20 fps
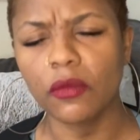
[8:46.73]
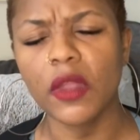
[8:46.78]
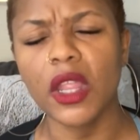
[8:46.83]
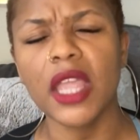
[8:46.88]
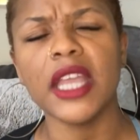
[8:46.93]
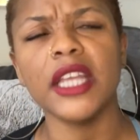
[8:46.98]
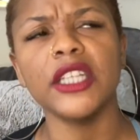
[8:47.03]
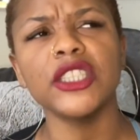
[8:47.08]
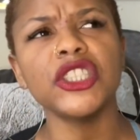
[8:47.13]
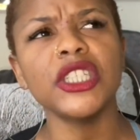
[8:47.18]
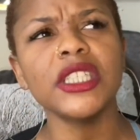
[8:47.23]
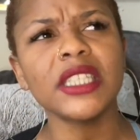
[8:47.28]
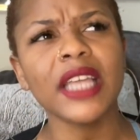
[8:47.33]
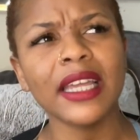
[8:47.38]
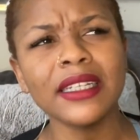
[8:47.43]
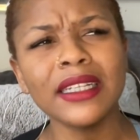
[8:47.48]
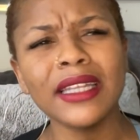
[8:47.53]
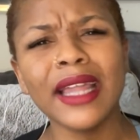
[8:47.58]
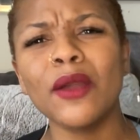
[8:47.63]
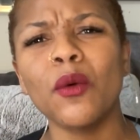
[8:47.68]
And she's
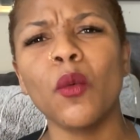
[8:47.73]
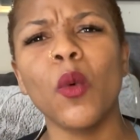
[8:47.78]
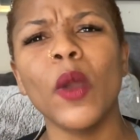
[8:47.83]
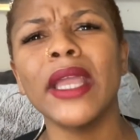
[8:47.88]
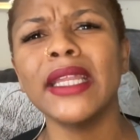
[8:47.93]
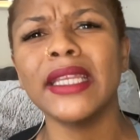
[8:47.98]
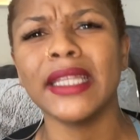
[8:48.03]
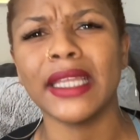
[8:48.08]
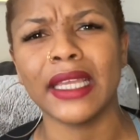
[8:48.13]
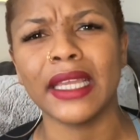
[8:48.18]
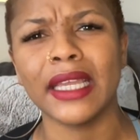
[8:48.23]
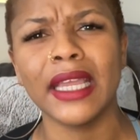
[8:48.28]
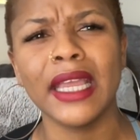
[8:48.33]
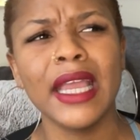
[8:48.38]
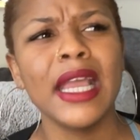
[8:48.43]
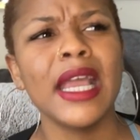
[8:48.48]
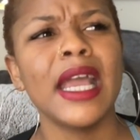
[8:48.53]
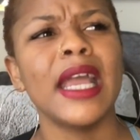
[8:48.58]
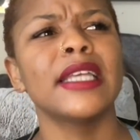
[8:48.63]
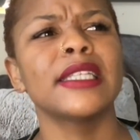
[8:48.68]
kind of like waiting
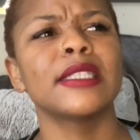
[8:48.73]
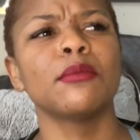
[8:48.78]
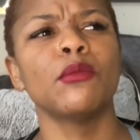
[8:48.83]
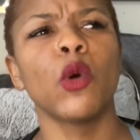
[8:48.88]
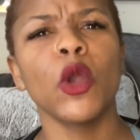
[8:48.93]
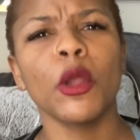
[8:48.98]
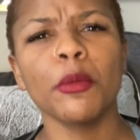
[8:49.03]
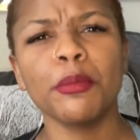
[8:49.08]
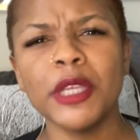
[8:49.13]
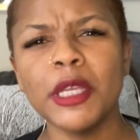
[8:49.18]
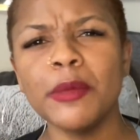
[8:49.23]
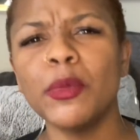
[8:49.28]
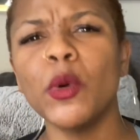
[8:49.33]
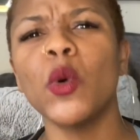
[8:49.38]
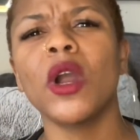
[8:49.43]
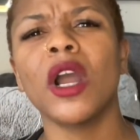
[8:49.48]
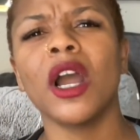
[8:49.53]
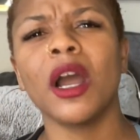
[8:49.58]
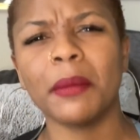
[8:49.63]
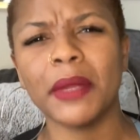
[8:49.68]
as more people
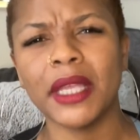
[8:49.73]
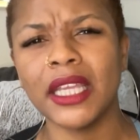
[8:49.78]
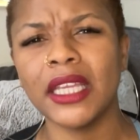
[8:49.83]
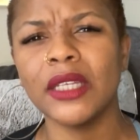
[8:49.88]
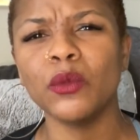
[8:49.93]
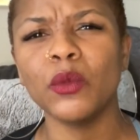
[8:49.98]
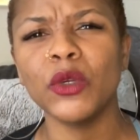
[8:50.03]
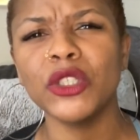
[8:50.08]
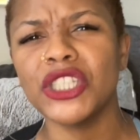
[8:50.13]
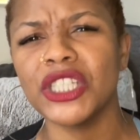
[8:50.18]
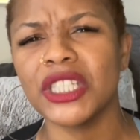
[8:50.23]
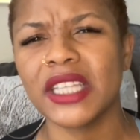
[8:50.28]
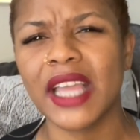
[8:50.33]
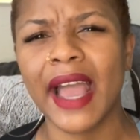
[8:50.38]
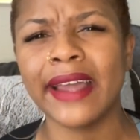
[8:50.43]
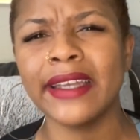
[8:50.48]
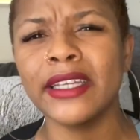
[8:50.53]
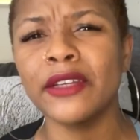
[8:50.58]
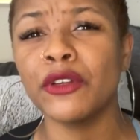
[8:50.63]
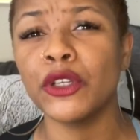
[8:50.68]
come in, which is
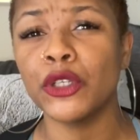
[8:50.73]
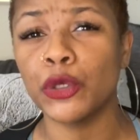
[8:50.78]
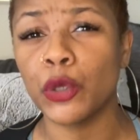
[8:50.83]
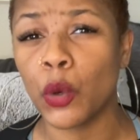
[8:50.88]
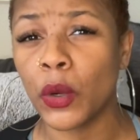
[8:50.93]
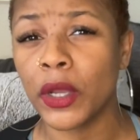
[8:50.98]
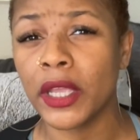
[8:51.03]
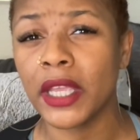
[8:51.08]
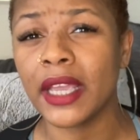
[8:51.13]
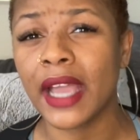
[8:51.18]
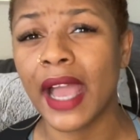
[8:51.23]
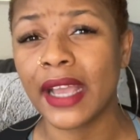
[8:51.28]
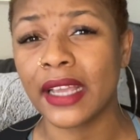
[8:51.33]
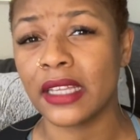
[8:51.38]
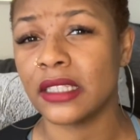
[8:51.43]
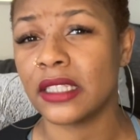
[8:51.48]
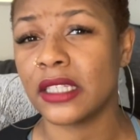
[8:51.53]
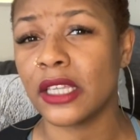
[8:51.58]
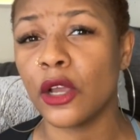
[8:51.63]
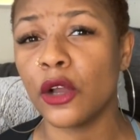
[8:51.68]
kind of annoying. I
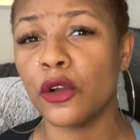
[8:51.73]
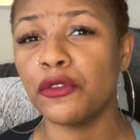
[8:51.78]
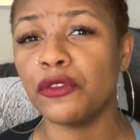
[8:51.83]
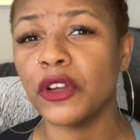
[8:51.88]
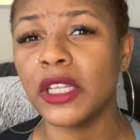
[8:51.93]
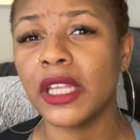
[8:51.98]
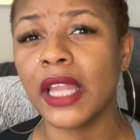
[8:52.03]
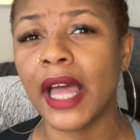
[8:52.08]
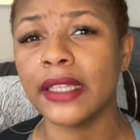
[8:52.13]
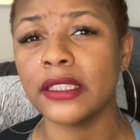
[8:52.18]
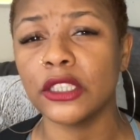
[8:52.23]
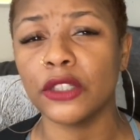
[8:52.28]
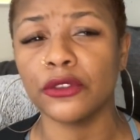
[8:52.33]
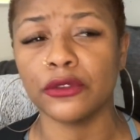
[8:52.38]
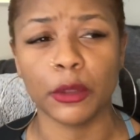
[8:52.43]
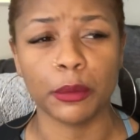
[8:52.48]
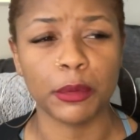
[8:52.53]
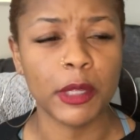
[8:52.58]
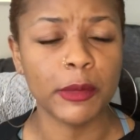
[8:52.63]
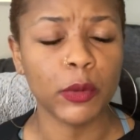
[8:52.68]
can tell for like
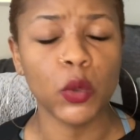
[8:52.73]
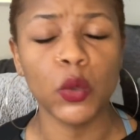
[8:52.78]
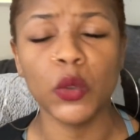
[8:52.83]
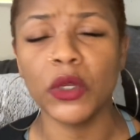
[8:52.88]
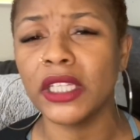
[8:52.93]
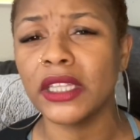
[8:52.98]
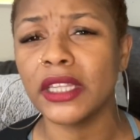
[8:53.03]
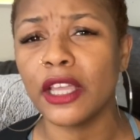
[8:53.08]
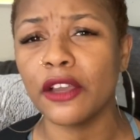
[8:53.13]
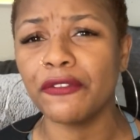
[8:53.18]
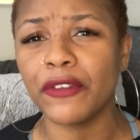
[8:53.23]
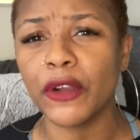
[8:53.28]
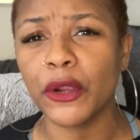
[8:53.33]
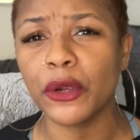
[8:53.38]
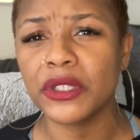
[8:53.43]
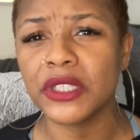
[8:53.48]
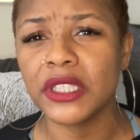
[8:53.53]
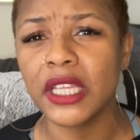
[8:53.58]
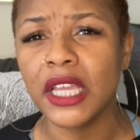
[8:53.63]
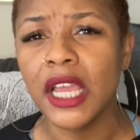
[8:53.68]
the people who get there
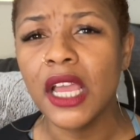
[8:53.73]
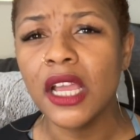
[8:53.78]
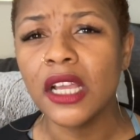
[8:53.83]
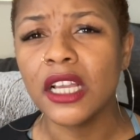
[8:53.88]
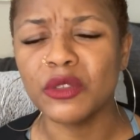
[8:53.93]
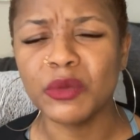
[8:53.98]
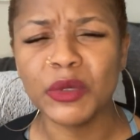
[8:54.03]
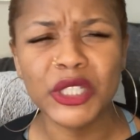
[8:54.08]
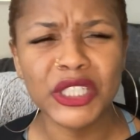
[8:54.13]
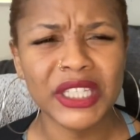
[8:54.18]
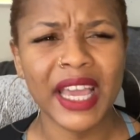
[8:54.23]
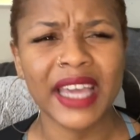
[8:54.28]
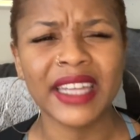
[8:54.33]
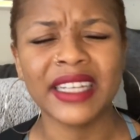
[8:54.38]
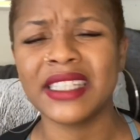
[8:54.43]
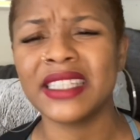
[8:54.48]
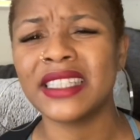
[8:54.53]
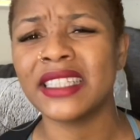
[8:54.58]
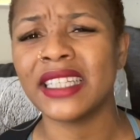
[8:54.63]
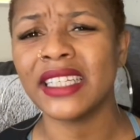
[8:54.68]
first, because we just got
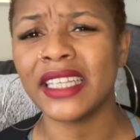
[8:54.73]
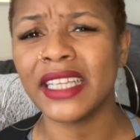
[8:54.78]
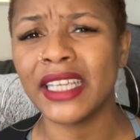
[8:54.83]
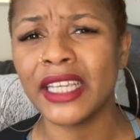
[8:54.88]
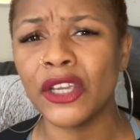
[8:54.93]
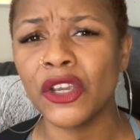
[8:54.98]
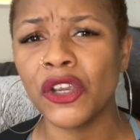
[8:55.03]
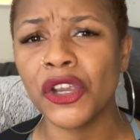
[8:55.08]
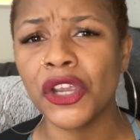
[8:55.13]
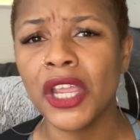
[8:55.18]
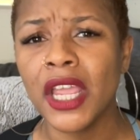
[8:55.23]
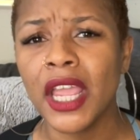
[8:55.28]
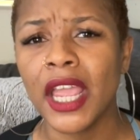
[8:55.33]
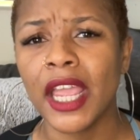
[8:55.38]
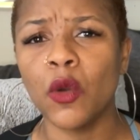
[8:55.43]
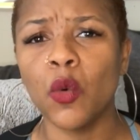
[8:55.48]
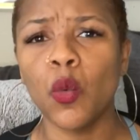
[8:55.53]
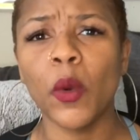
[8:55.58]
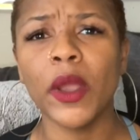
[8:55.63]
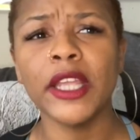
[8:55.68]
to sit here
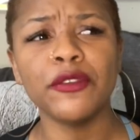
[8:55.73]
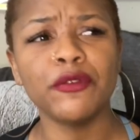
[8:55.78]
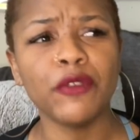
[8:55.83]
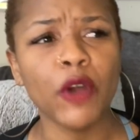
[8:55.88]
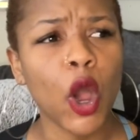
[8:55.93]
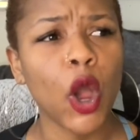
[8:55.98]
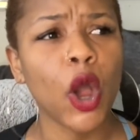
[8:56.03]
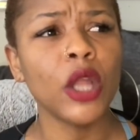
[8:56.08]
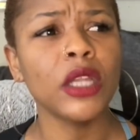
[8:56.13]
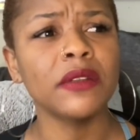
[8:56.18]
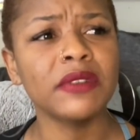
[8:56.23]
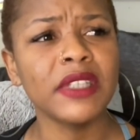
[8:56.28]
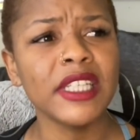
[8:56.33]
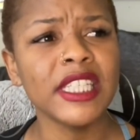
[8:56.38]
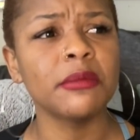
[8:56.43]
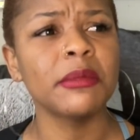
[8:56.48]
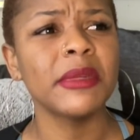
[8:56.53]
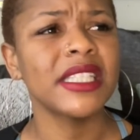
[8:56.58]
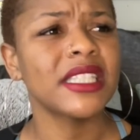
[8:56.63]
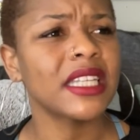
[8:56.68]
and wait for all of
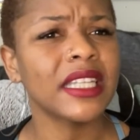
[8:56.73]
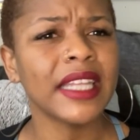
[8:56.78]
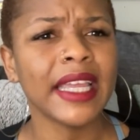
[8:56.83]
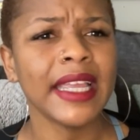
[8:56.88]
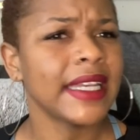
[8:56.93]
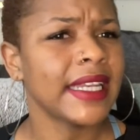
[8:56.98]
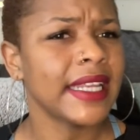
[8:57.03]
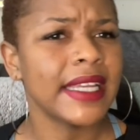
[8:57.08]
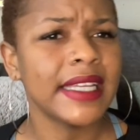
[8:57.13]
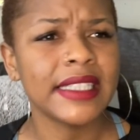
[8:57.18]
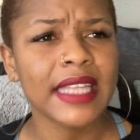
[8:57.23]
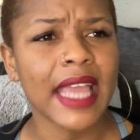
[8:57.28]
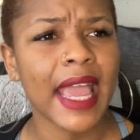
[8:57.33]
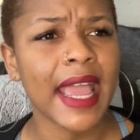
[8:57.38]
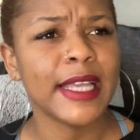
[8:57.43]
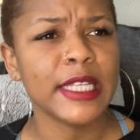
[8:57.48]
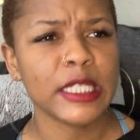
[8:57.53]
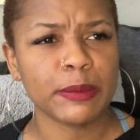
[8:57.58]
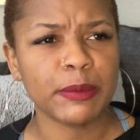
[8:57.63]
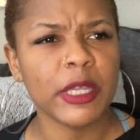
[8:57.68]
these miscellaneous
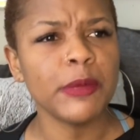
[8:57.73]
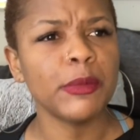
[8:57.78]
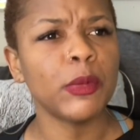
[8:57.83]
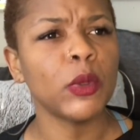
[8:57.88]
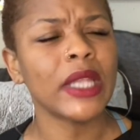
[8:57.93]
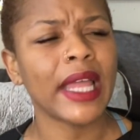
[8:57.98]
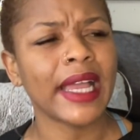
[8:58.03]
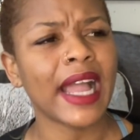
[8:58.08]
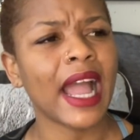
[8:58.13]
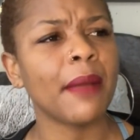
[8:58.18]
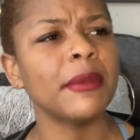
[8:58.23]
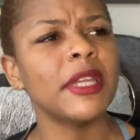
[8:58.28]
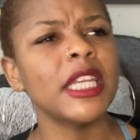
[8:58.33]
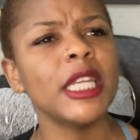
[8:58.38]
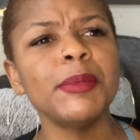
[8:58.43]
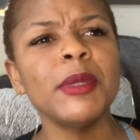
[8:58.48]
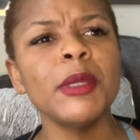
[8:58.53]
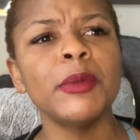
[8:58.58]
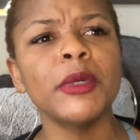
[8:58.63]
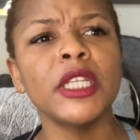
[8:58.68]
ass people. Like how many
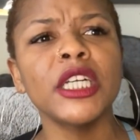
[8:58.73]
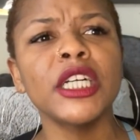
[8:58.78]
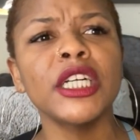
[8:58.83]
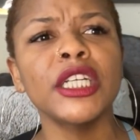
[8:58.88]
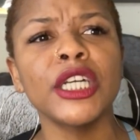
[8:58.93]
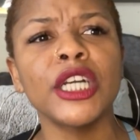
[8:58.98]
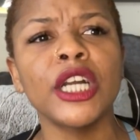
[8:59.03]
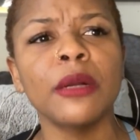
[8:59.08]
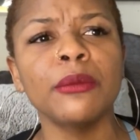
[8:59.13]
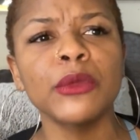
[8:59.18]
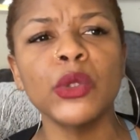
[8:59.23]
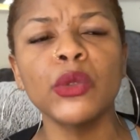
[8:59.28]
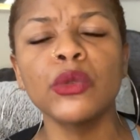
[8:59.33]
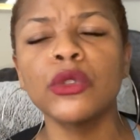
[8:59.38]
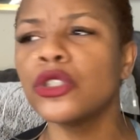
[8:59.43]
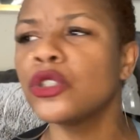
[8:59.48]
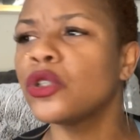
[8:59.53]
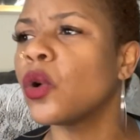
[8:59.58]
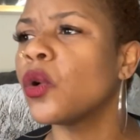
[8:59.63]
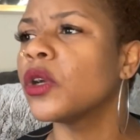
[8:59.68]
people are going to come through the
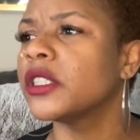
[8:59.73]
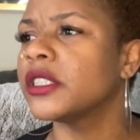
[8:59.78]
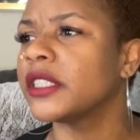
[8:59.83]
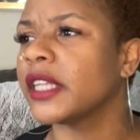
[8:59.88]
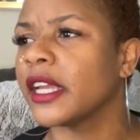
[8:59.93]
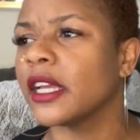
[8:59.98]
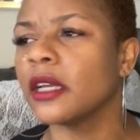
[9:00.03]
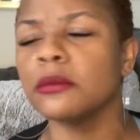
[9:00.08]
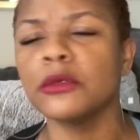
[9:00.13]
door, Deb?